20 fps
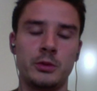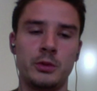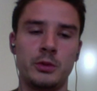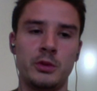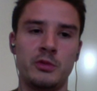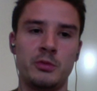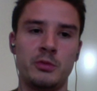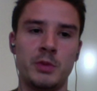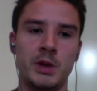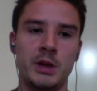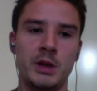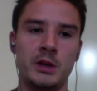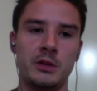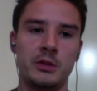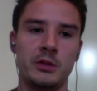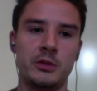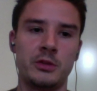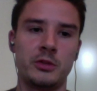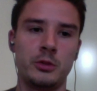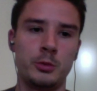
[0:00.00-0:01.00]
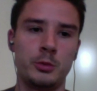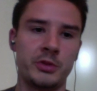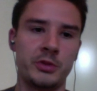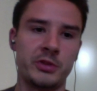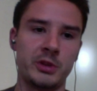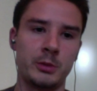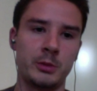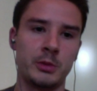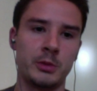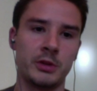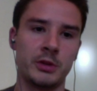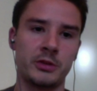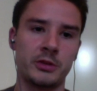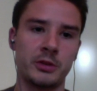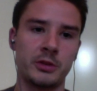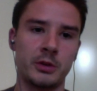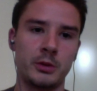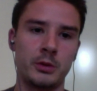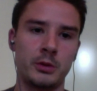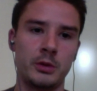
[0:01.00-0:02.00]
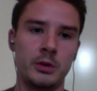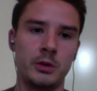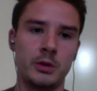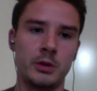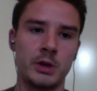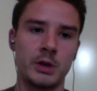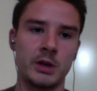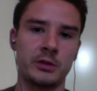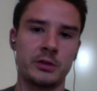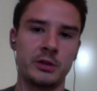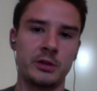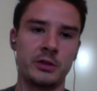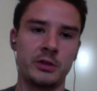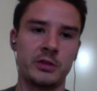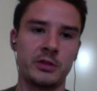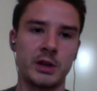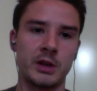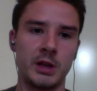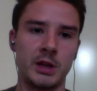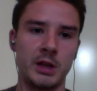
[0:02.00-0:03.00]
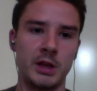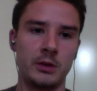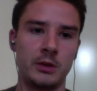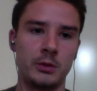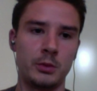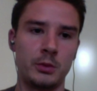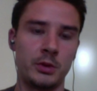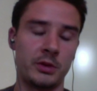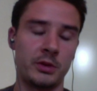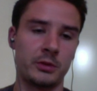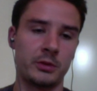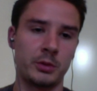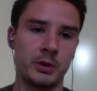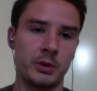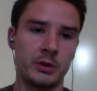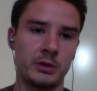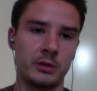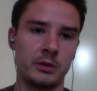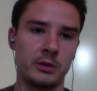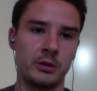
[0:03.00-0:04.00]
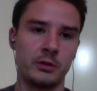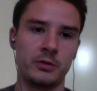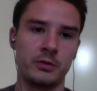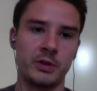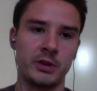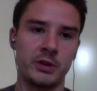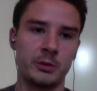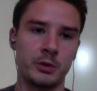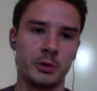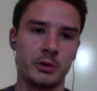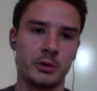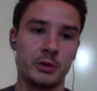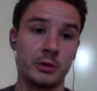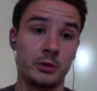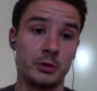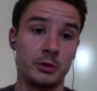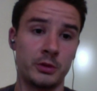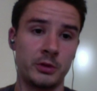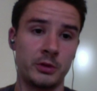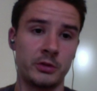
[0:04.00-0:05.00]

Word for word: we've made it super seamless, so you can actually sign in with Twitter or Facebook to,